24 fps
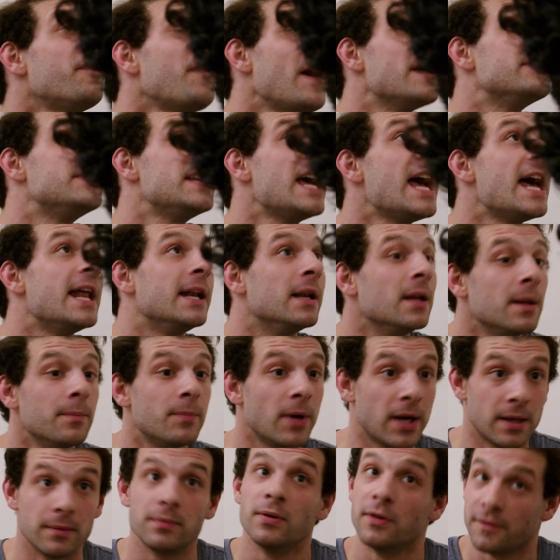five ten,
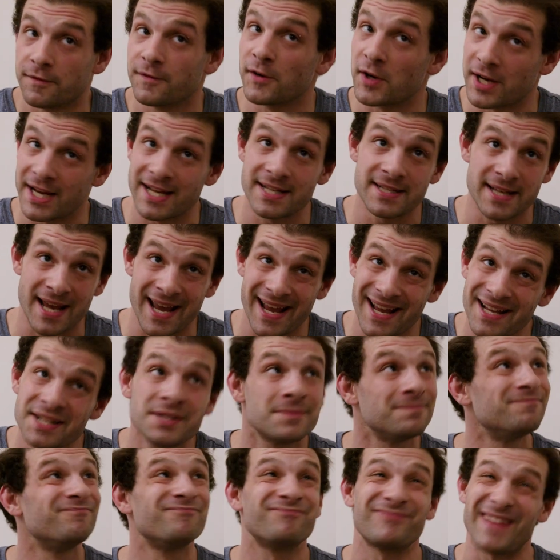but for his
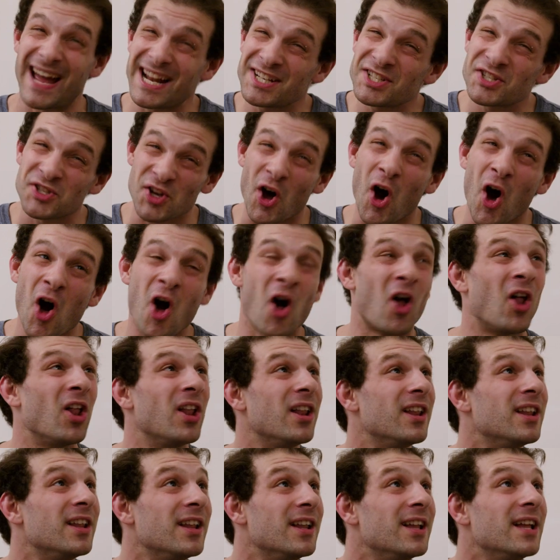age, that's tall.
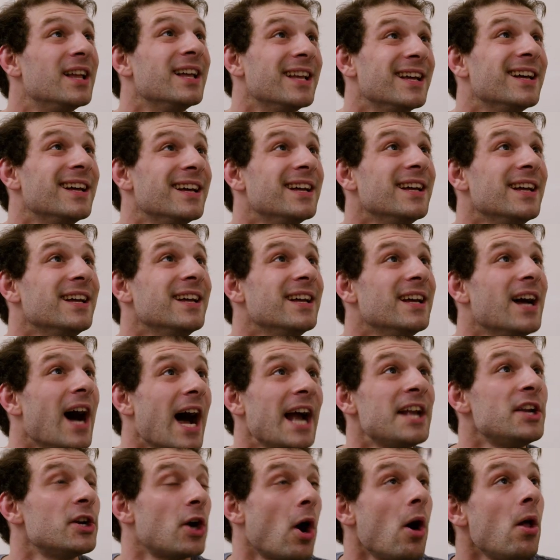
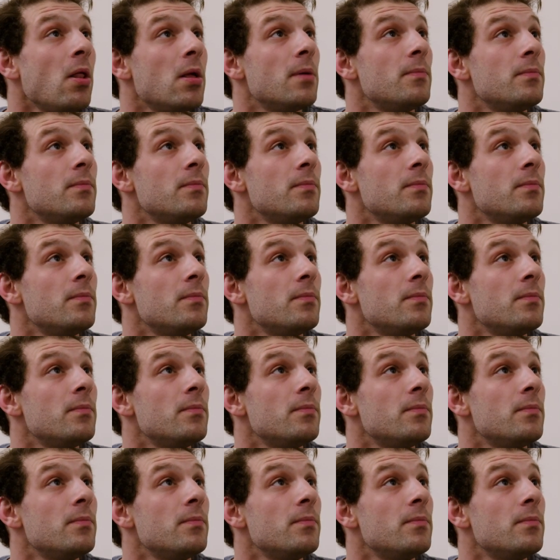I can call uh,